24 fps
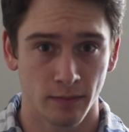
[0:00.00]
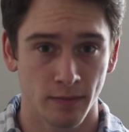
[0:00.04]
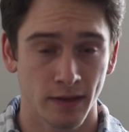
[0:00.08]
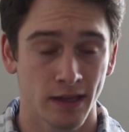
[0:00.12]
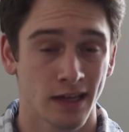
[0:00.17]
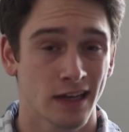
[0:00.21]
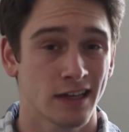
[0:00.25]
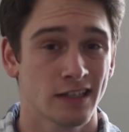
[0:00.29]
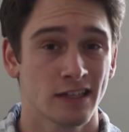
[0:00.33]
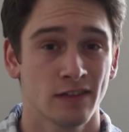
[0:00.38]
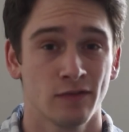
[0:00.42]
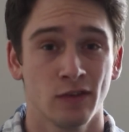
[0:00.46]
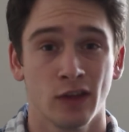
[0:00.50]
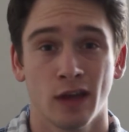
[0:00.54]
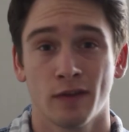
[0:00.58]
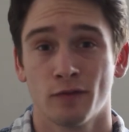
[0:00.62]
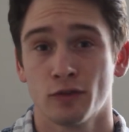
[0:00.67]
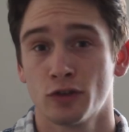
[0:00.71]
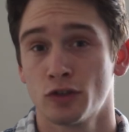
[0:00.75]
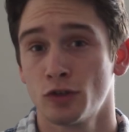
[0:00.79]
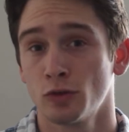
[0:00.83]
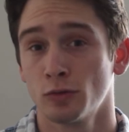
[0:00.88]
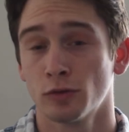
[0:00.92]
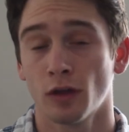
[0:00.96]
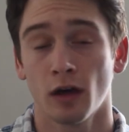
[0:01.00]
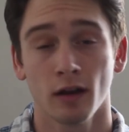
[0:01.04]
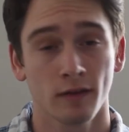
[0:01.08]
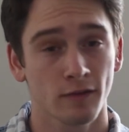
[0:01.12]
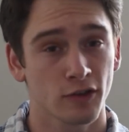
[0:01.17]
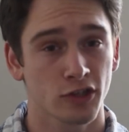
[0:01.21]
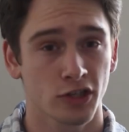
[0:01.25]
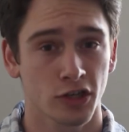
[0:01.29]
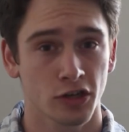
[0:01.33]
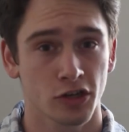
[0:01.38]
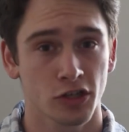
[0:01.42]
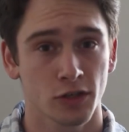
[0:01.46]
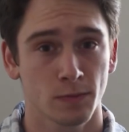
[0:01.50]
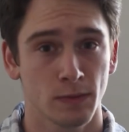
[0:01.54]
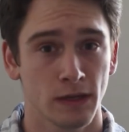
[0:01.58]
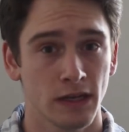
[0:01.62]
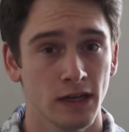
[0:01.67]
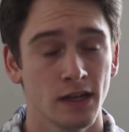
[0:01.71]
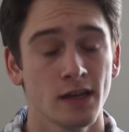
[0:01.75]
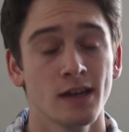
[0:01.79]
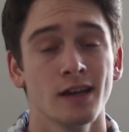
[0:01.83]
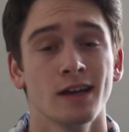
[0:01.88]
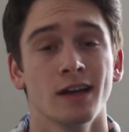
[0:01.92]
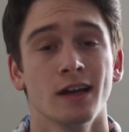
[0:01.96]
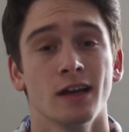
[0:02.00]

Because if you have too long of a shutter speed,